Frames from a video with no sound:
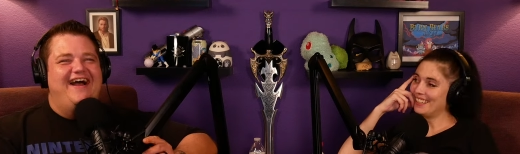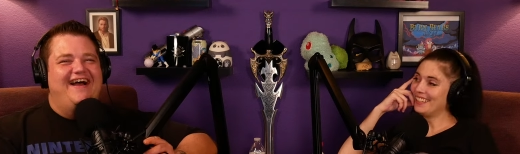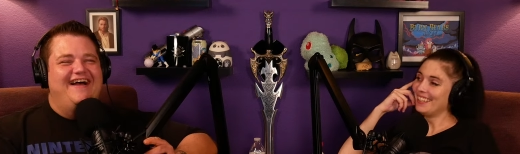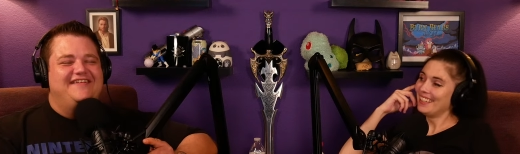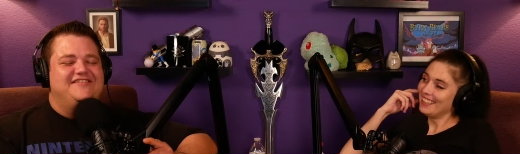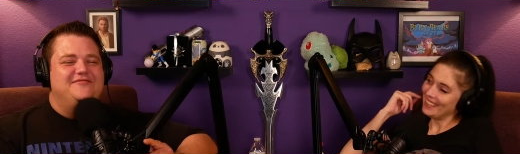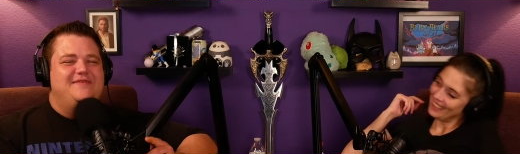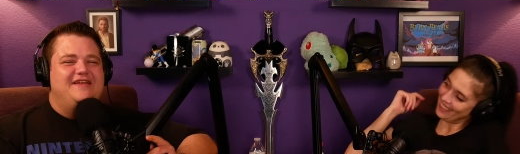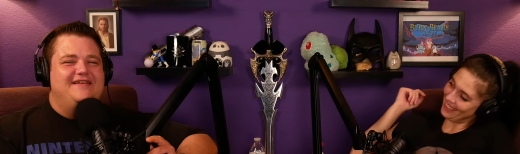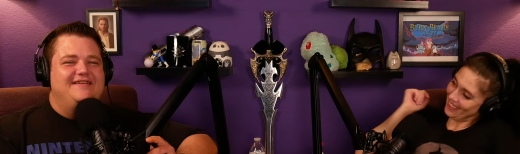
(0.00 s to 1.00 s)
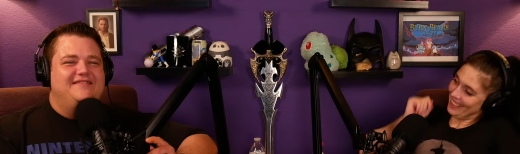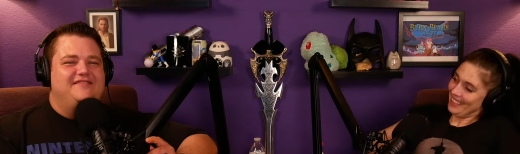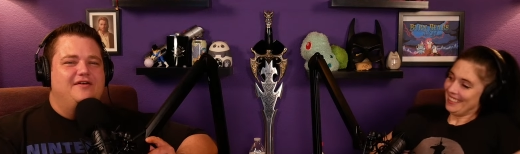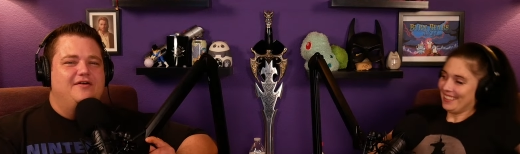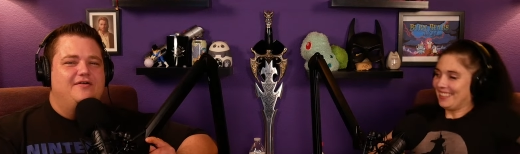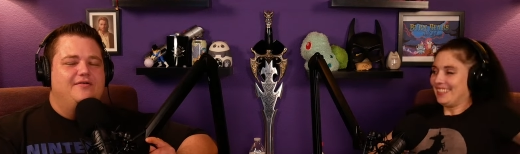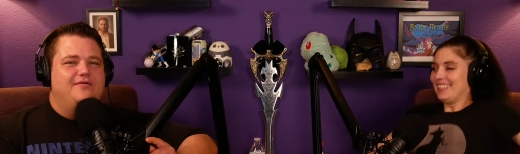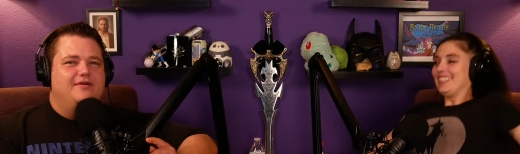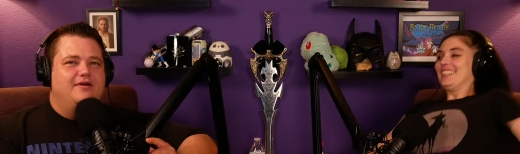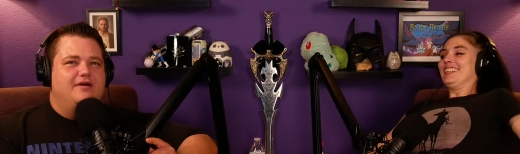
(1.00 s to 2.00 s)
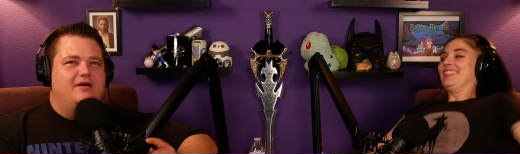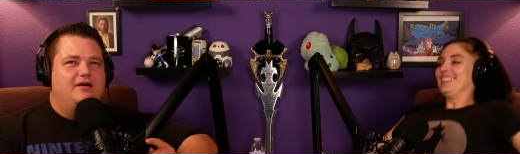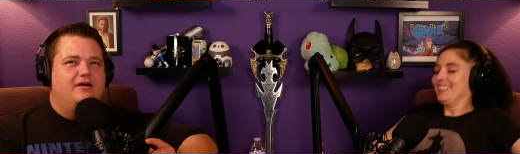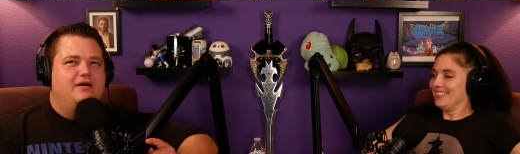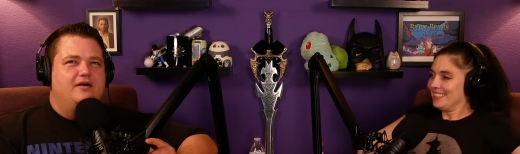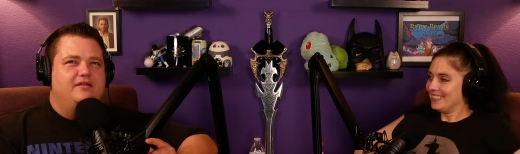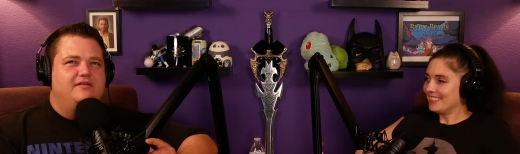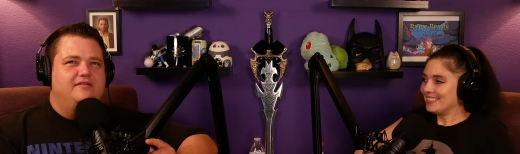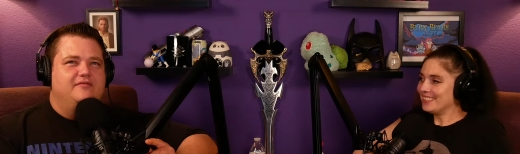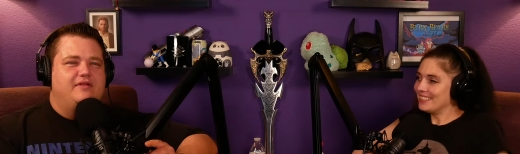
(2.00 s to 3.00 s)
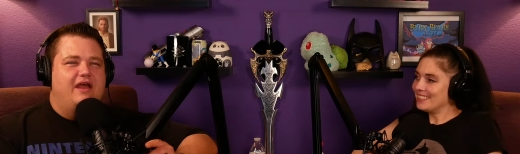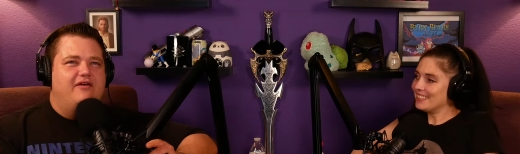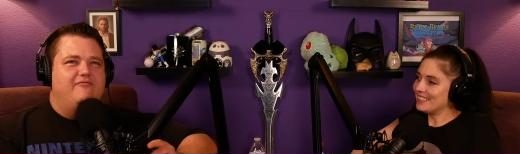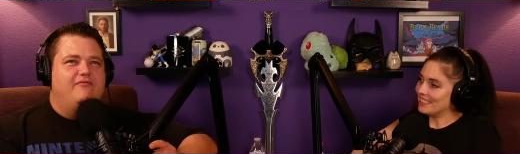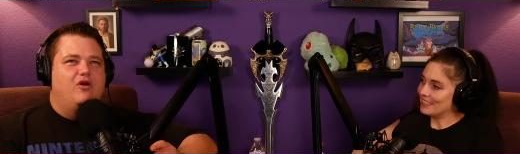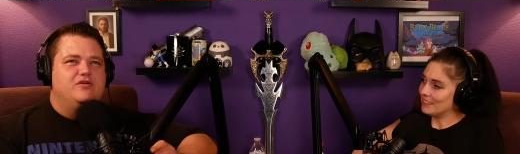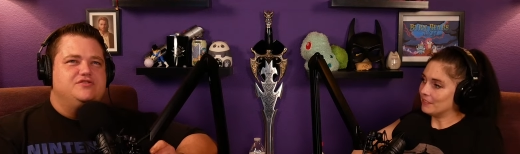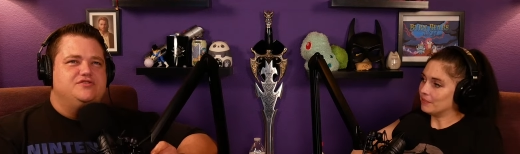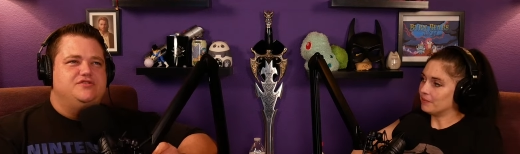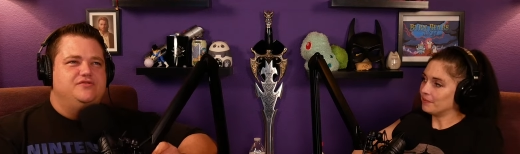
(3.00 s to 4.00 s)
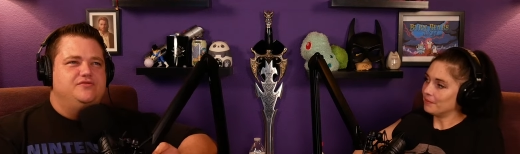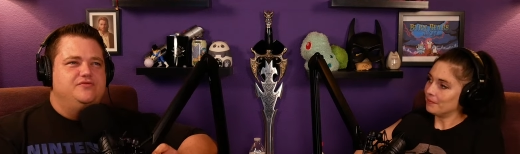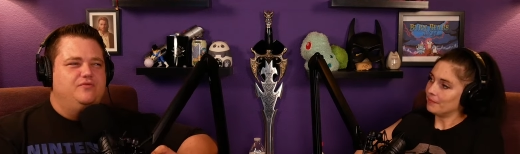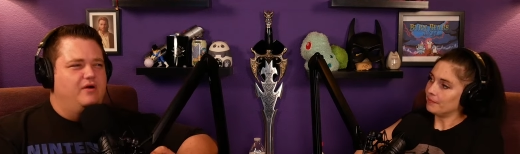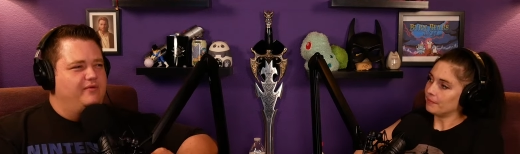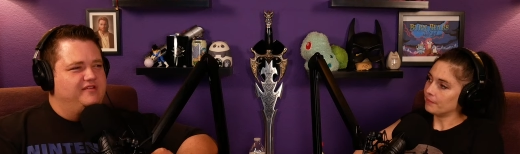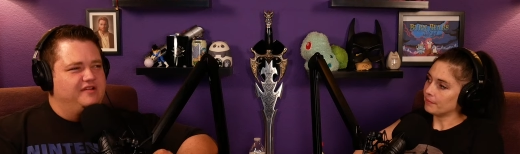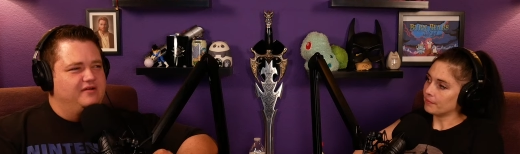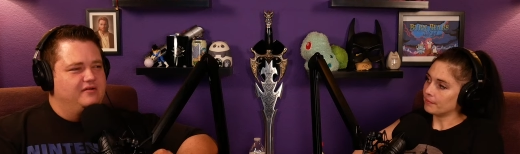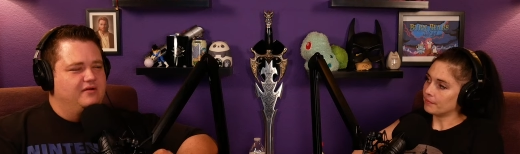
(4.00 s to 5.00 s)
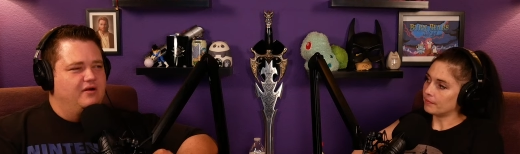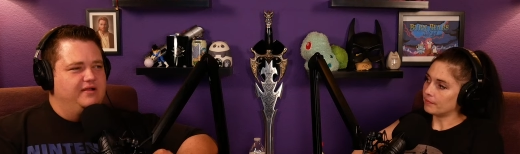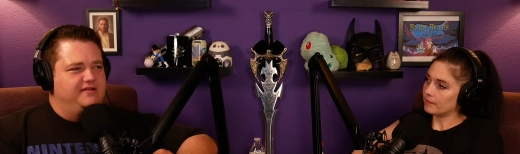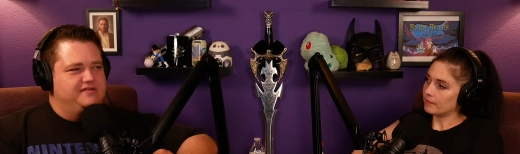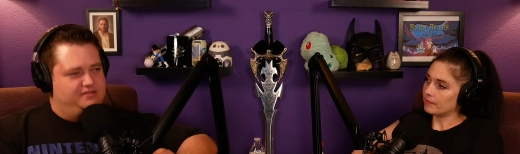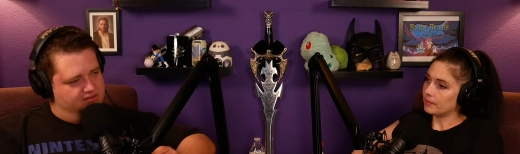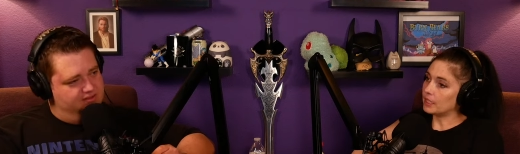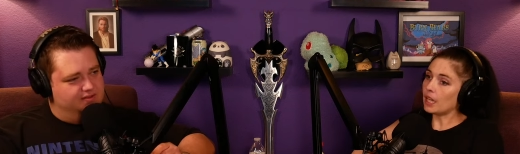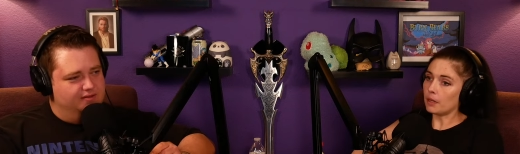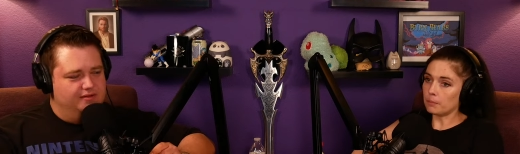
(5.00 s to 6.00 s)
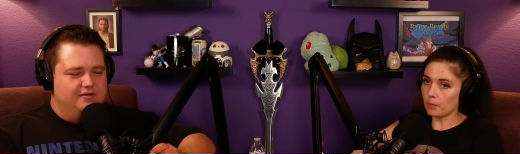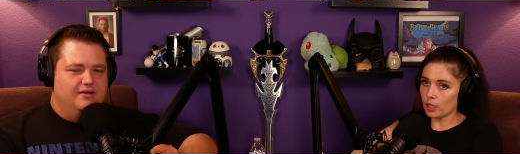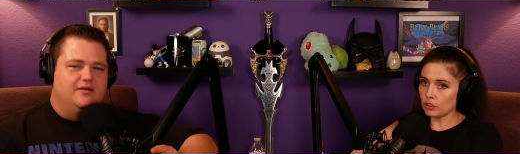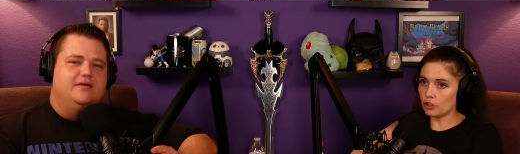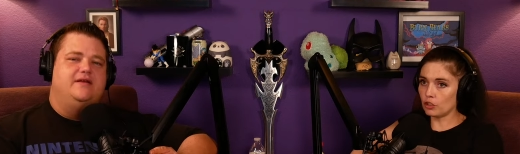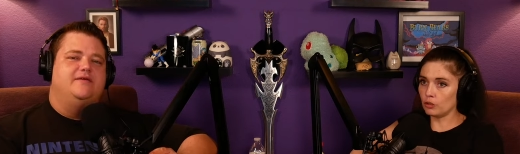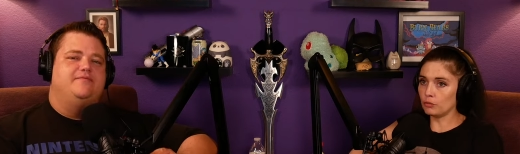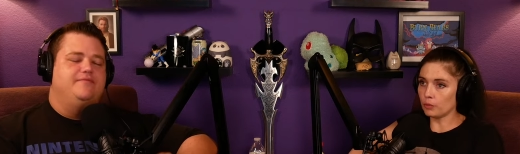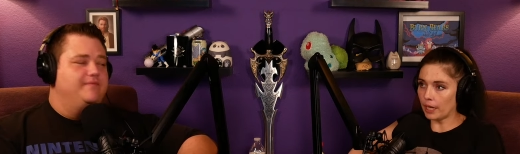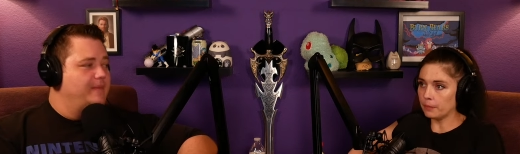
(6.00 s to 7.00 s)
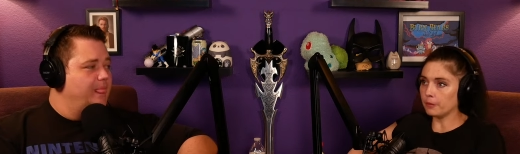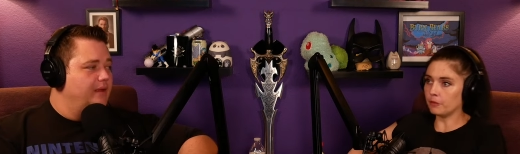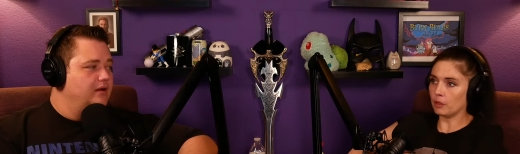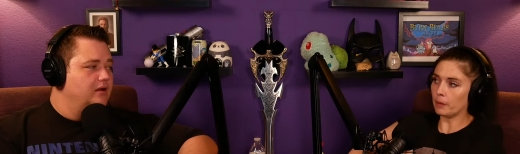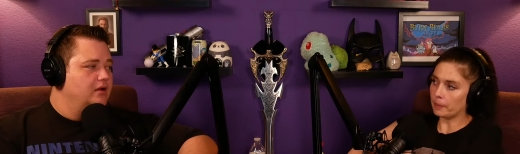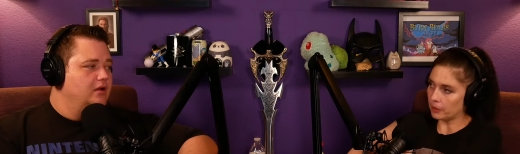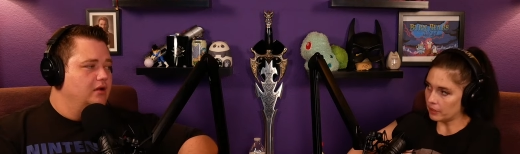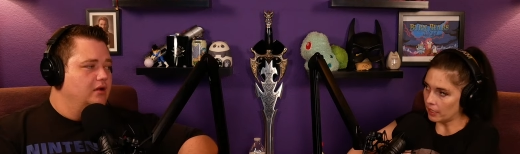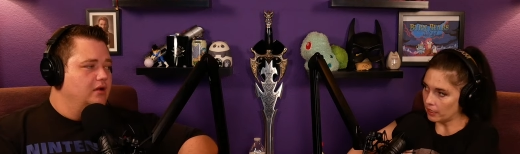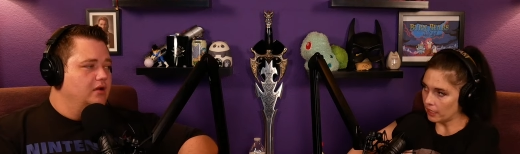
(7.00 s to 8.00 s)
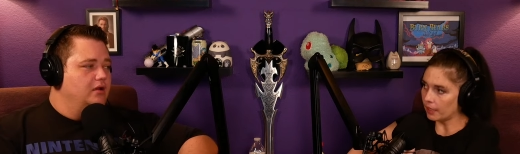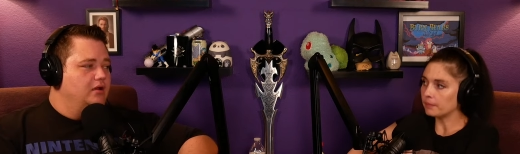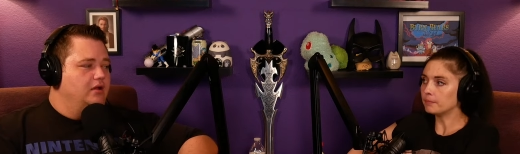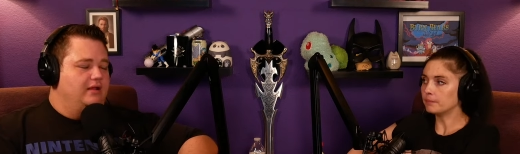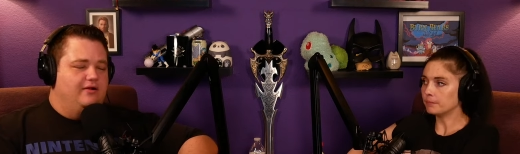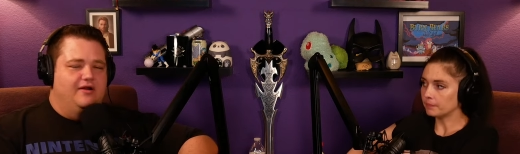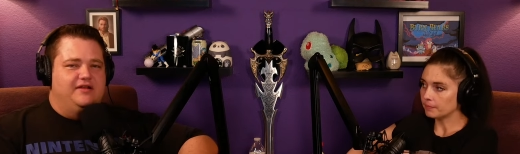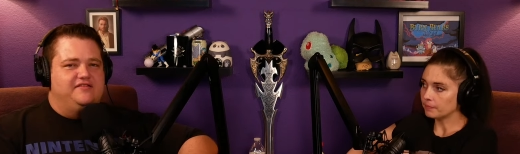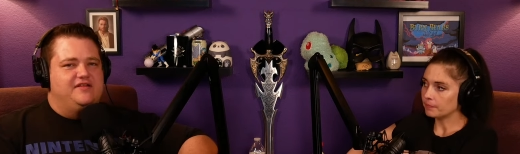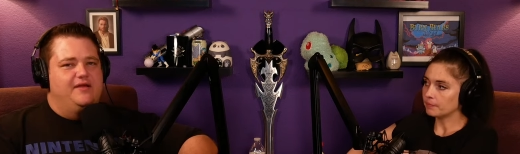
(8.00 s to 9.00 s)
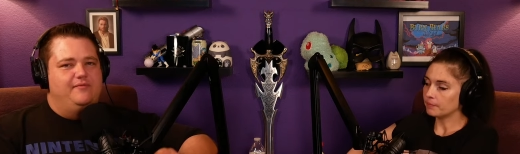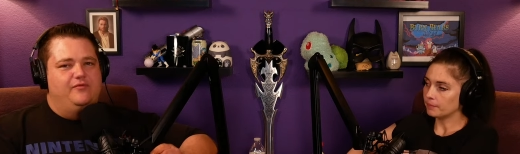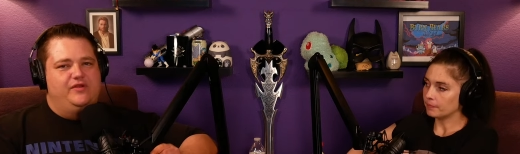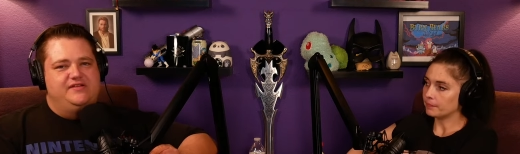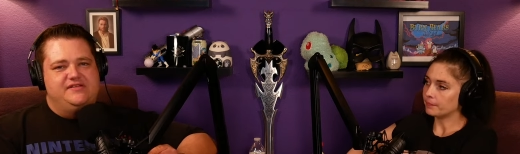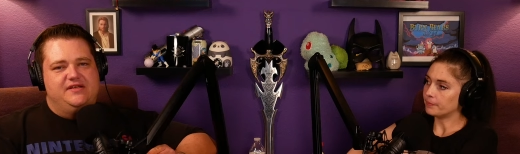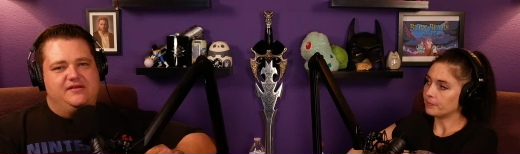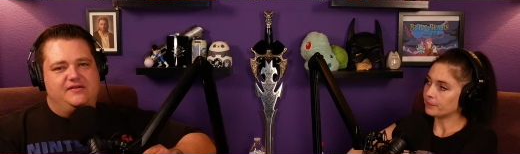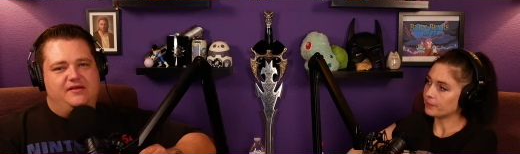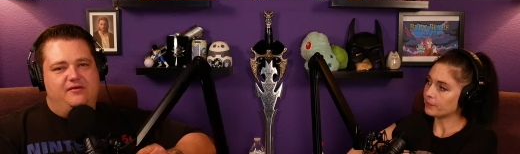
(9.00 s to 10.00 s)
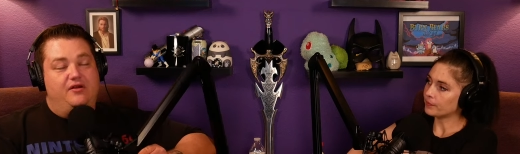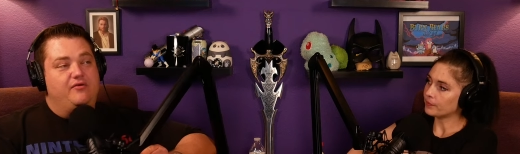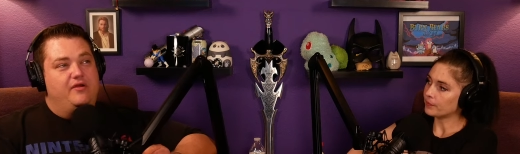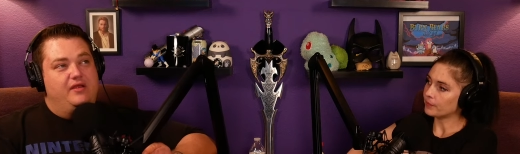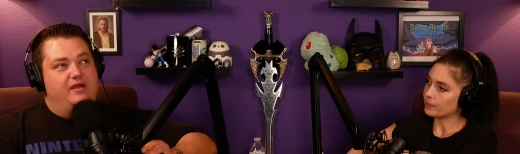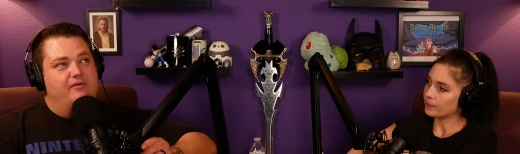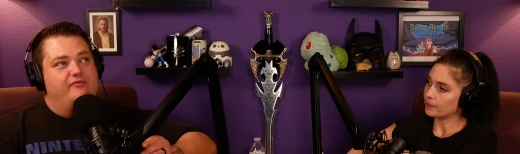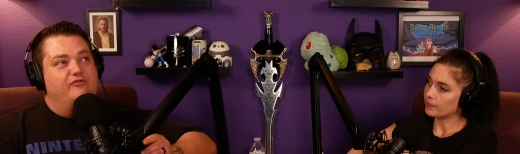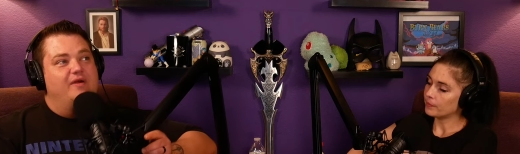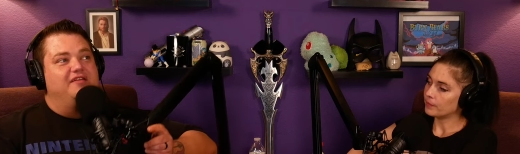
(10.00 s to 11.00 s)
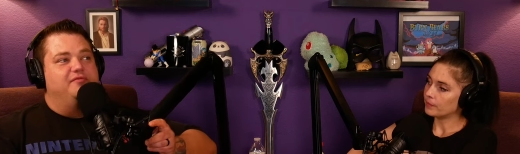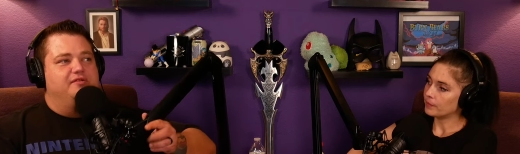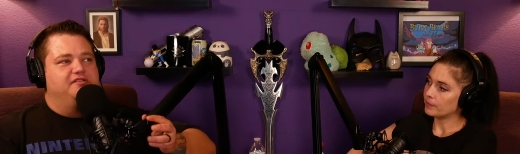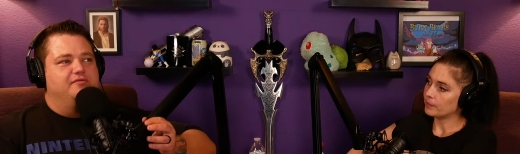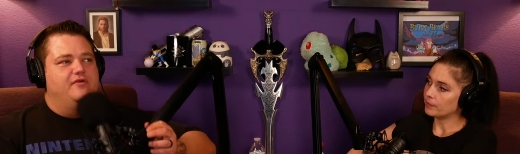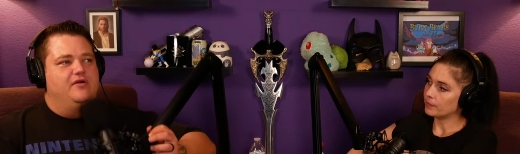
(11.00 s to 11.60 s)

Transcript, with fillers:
Speaker 1: uh so me so uh, uh march to what was it August.
Speaker 2: Yeah, March two, yeah. right before my birthday. Yeah.
Speaker 1: In August, yeah, we did. Uh, no, yeah, right before Ryan's birthday, so